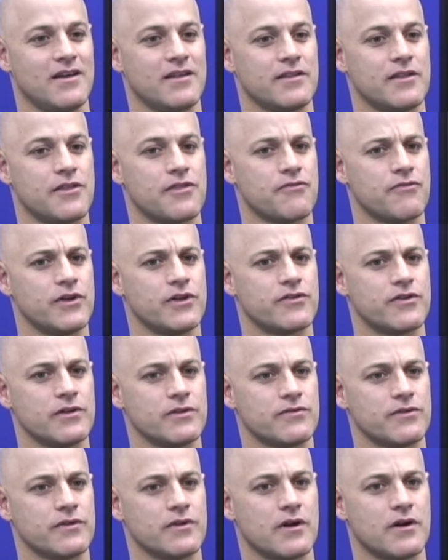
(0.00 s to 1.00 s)
The 3
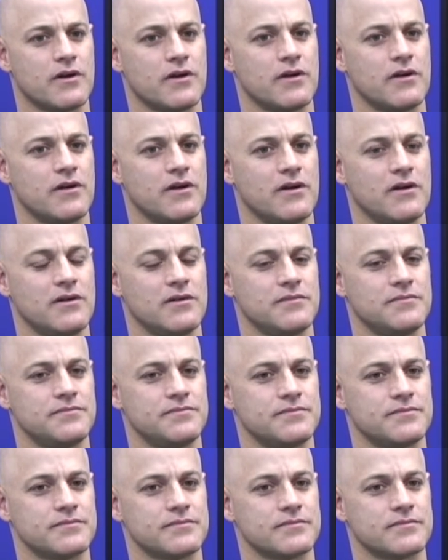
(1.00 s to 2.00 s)
children are
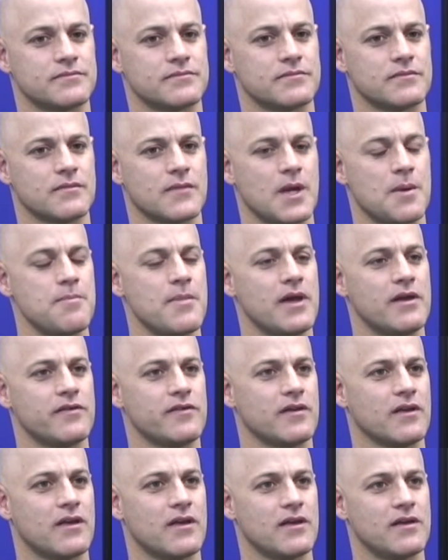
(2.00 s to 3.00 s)

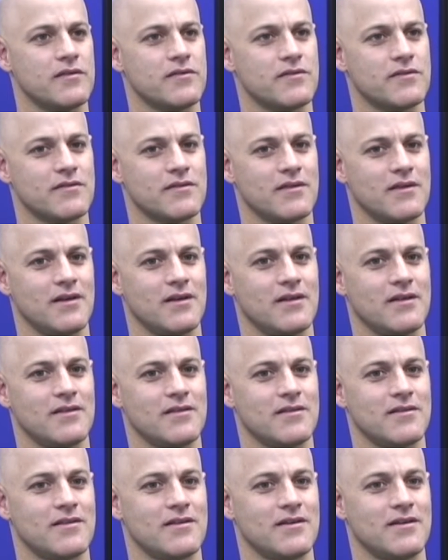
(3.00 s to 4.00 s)
amazing kids,
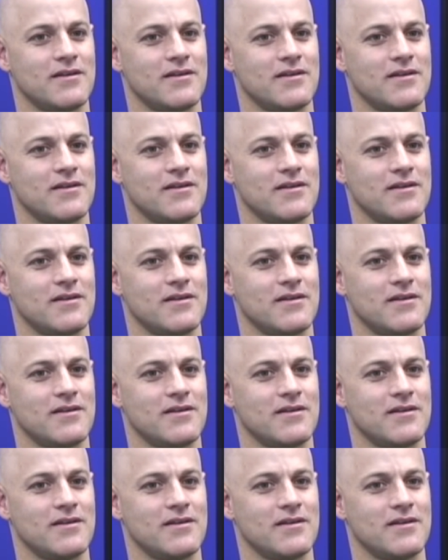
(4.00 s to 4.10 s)
and